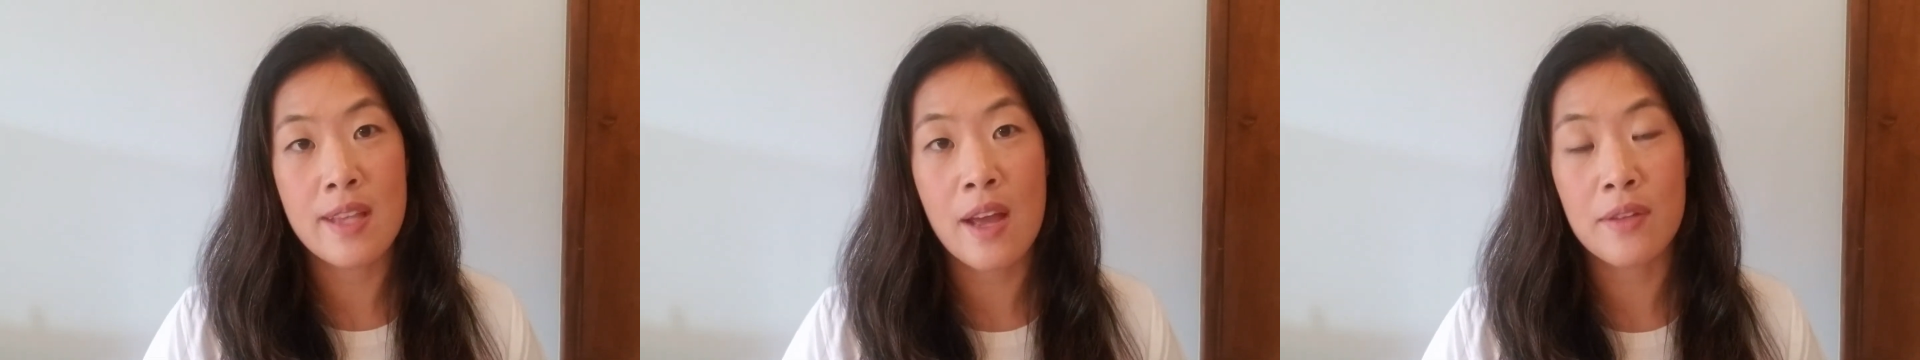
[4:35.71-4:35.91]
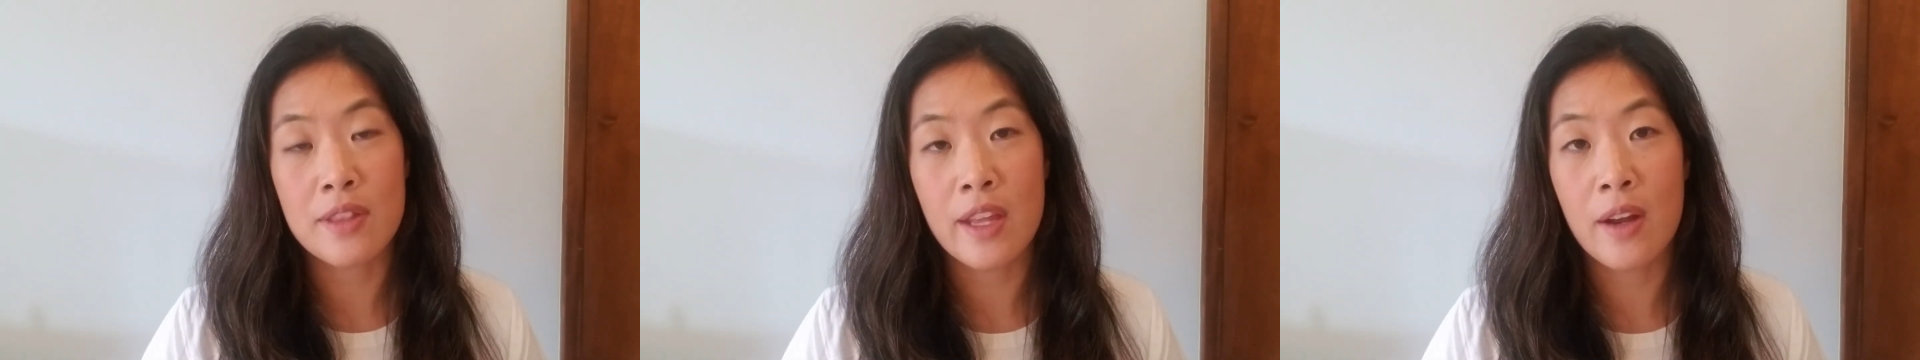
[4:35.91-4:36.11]

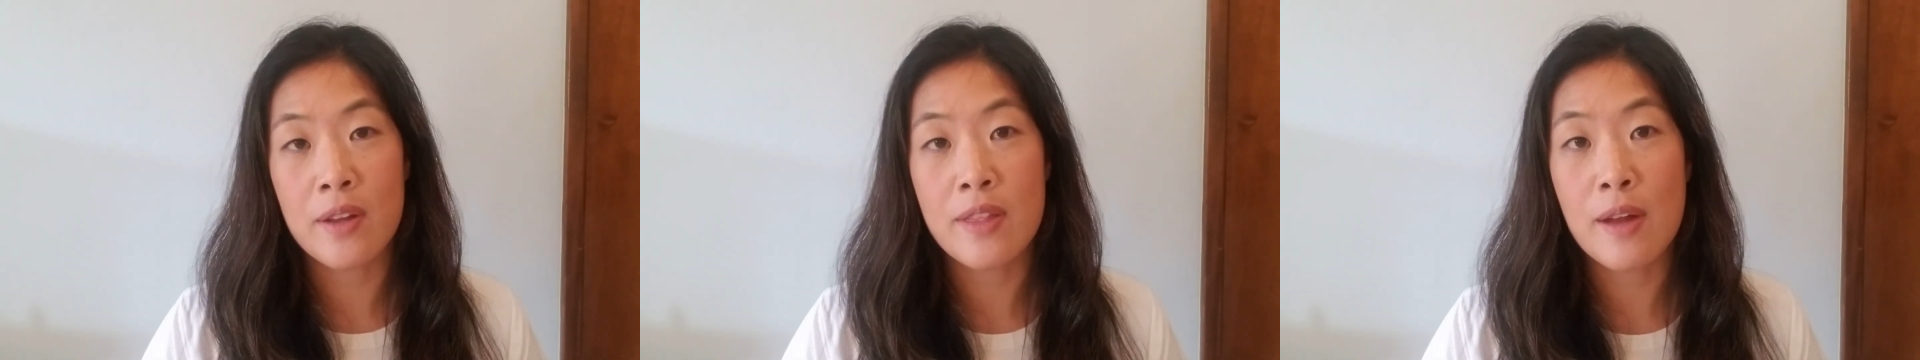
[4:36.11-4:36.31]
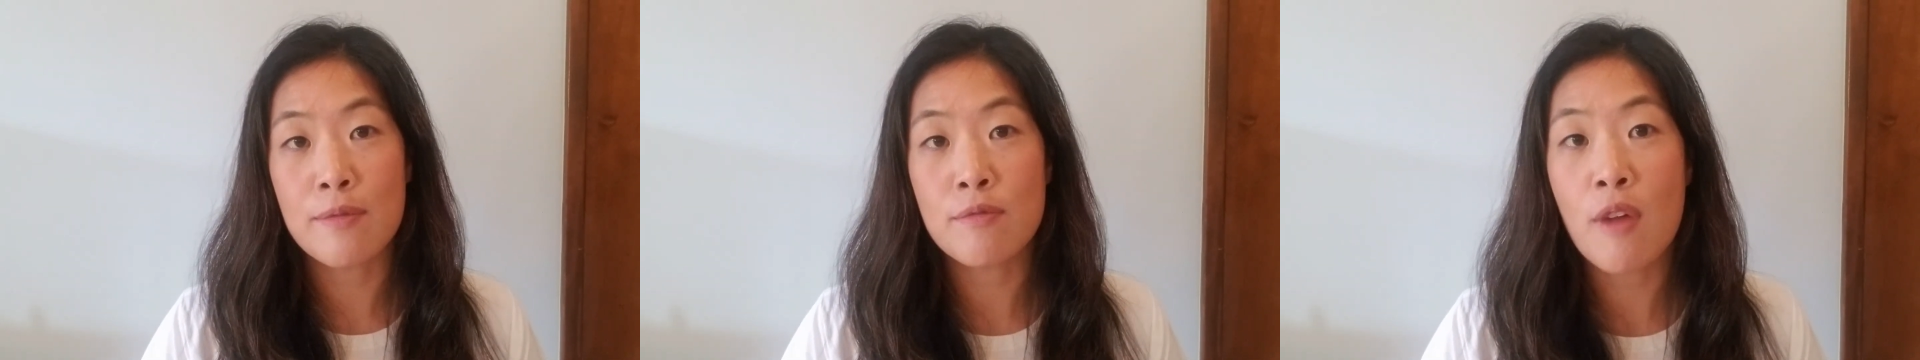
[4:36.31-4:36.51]
out there
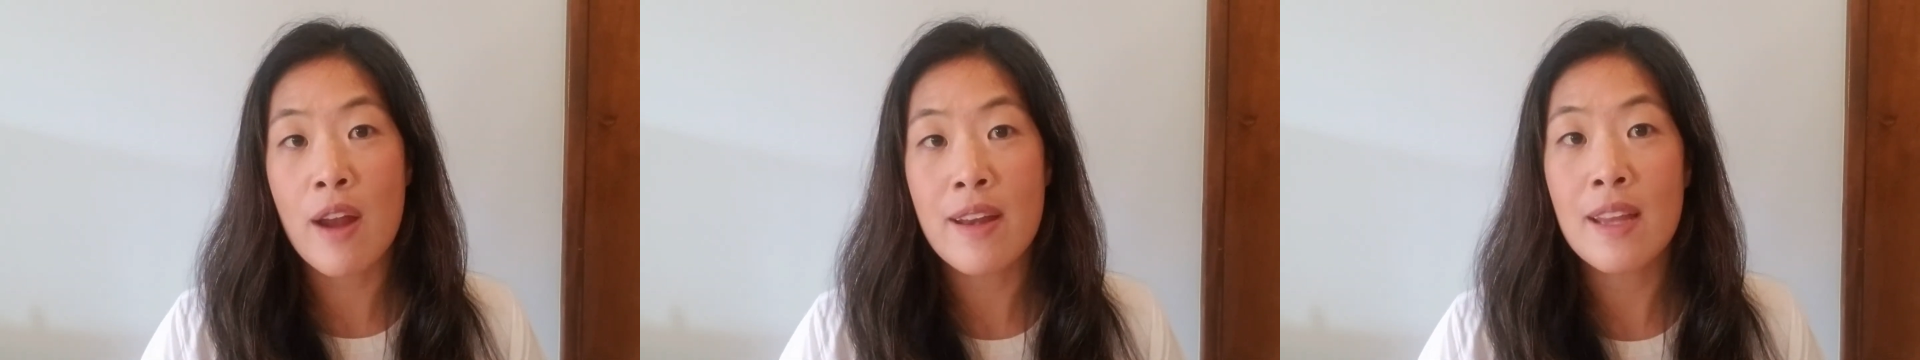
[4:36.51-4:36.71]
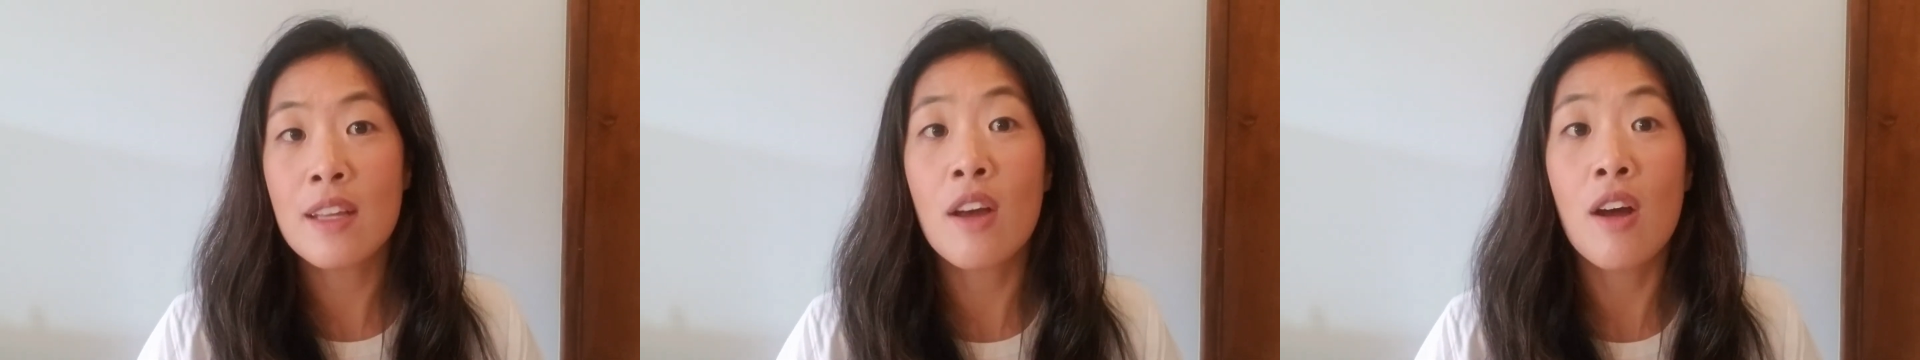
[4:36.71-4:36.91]
that
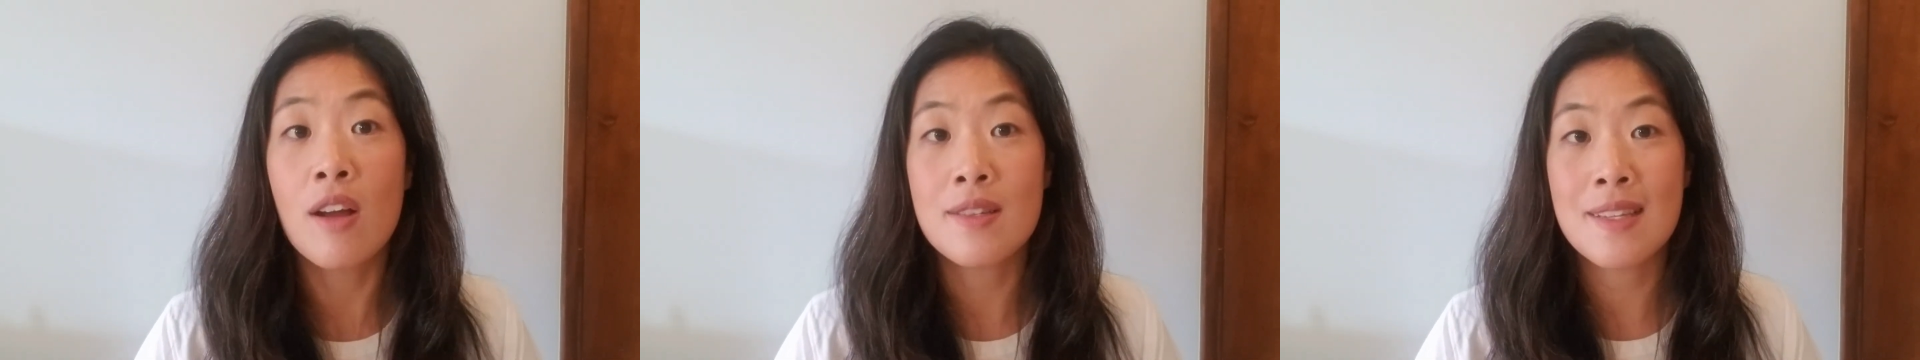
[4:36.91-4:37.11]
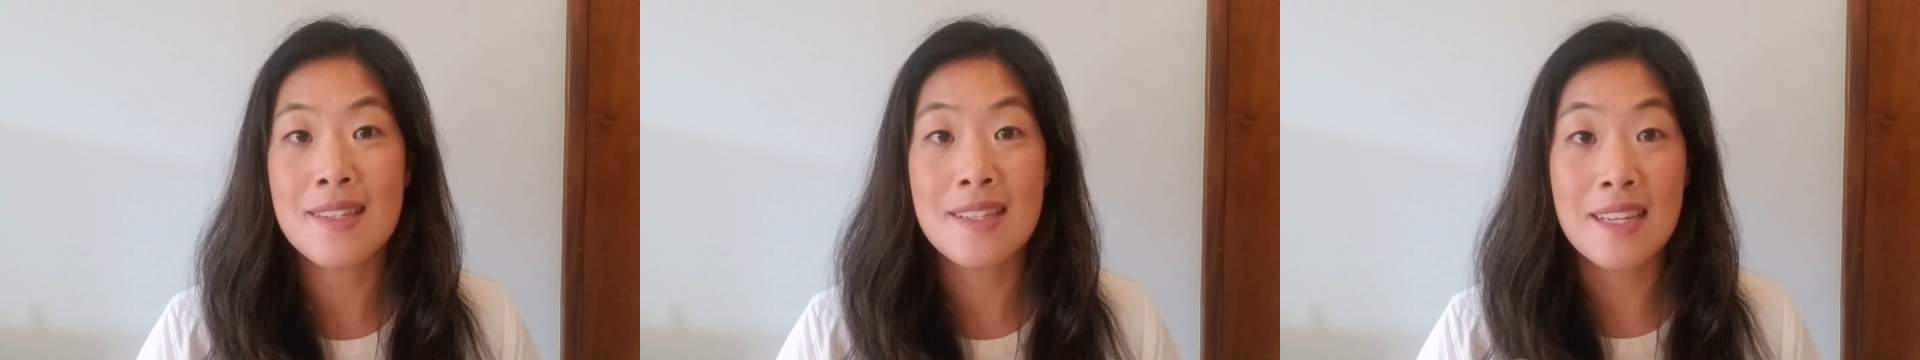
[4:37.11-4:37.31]
running
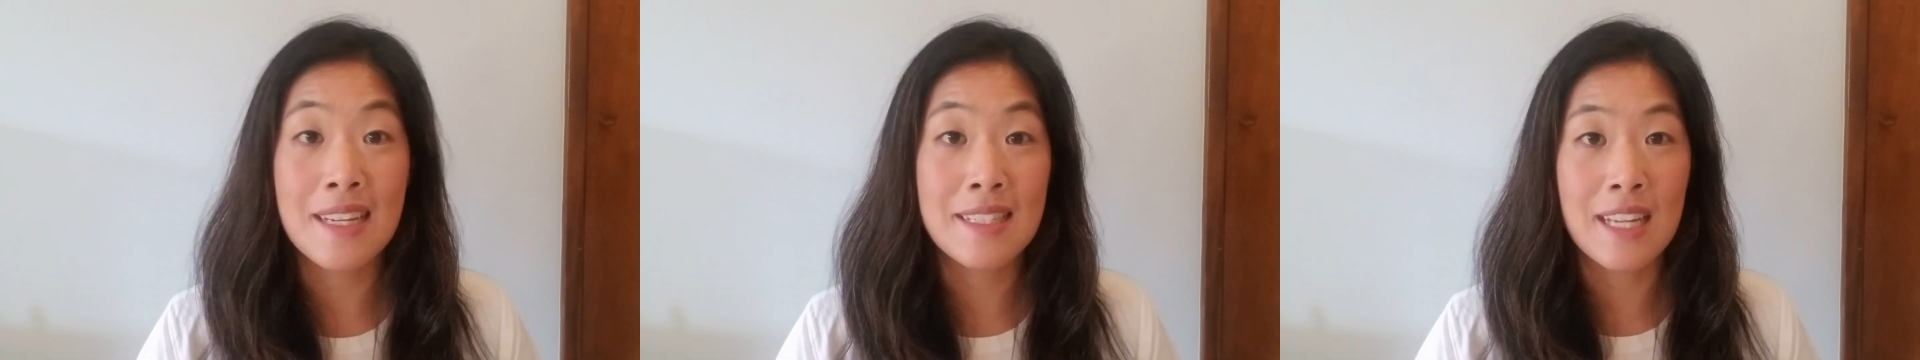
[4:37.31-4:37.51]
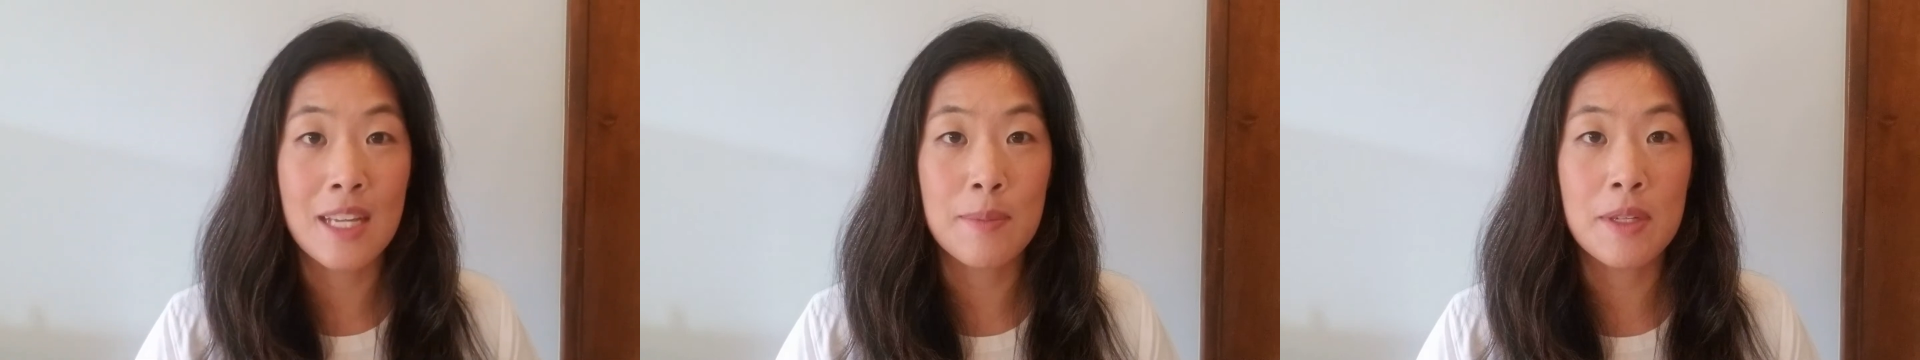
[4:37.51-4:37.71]
causes knee
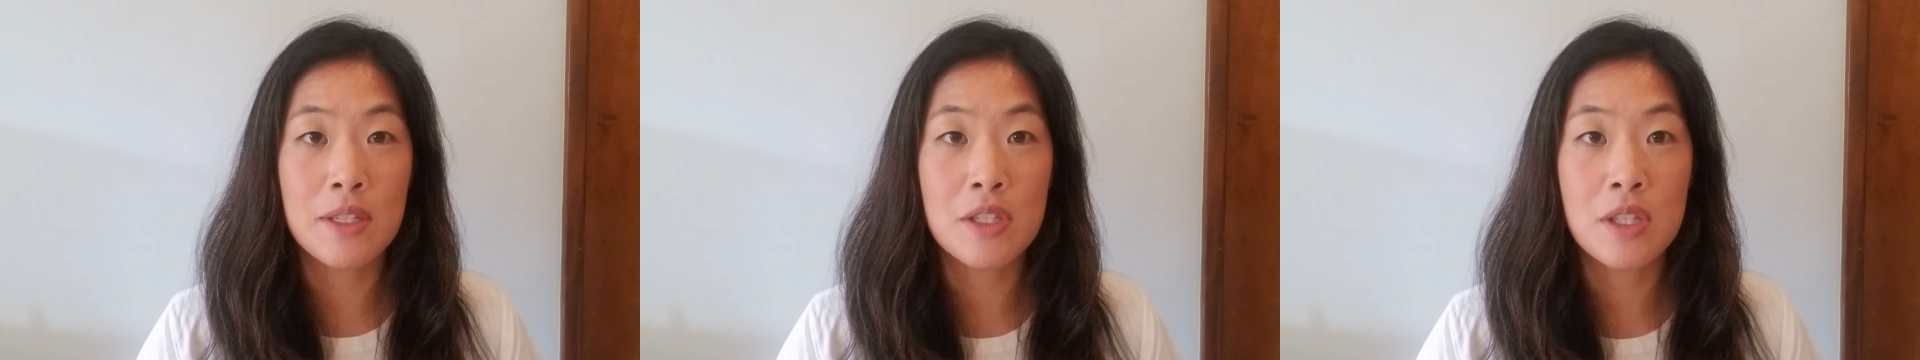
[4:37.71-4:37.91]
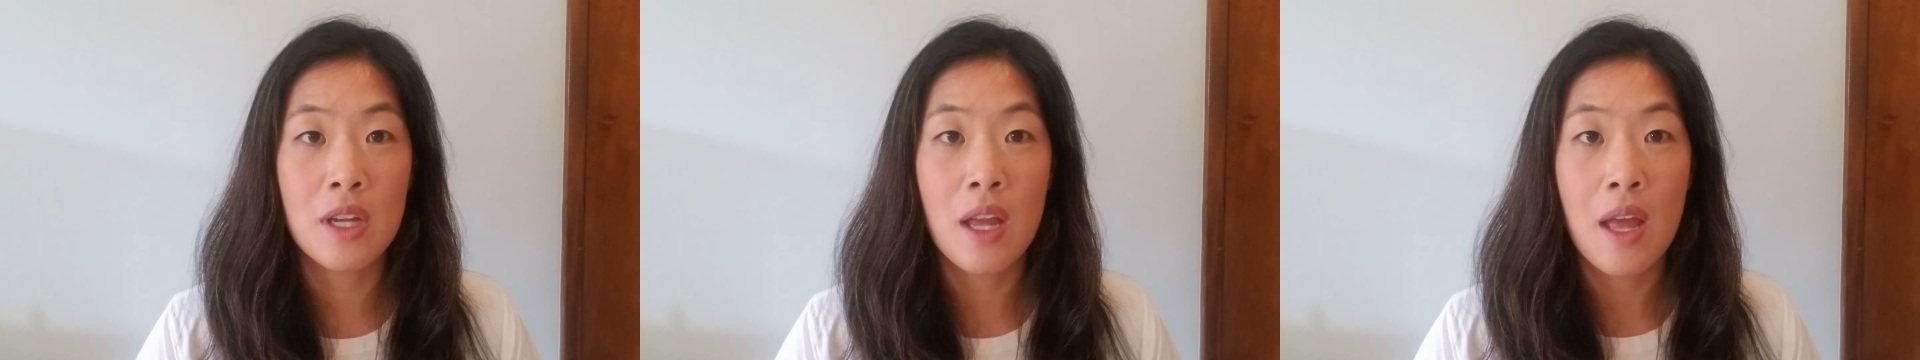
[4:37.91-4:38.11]

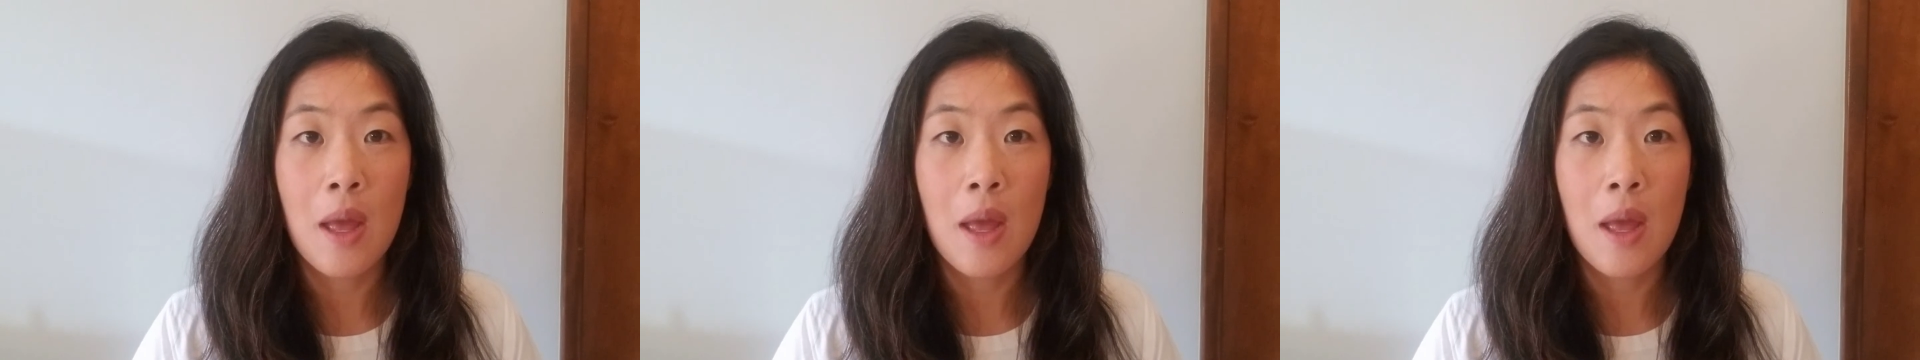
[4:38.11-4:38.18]
damage,